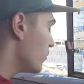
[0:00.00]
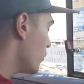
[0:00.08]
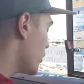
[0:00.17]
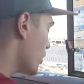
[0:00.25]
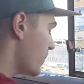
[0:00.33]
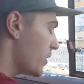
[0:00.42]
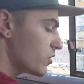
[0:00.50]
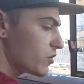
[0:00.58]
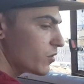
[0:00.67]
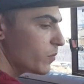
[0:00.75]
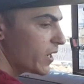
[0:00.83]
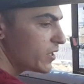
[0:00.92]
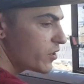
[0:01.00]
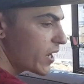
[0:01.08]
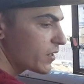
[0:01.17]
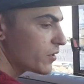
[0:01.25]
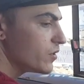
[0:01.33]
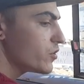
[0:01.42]
which I make sure my
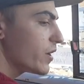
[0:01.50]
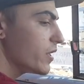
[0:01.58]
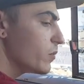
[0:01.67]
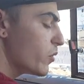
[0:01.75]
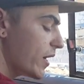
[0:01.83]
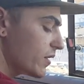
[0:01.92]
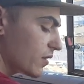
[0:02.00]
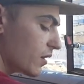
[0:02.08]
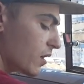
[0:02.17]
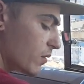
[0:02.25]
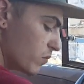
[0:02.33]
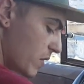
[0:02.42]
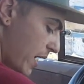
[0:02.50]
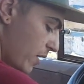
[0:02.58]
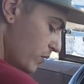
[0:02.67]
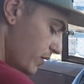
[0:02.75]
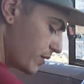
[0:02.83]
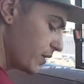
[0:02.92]
tractor and trailer brakes are
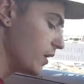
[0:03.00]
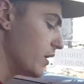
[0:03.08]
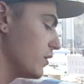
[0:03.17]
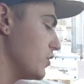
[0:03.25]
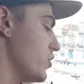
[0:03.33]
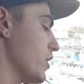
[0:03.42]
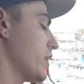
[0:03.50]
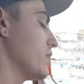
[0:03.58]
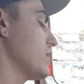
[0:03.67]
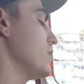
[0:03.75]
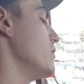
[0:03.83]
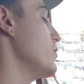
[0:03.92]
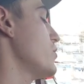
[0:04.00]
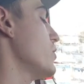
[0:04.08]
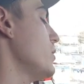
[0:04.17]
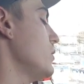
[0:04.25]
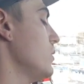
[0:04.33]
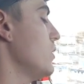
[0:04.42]
out, the truck is in
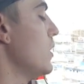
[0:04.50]
neutral,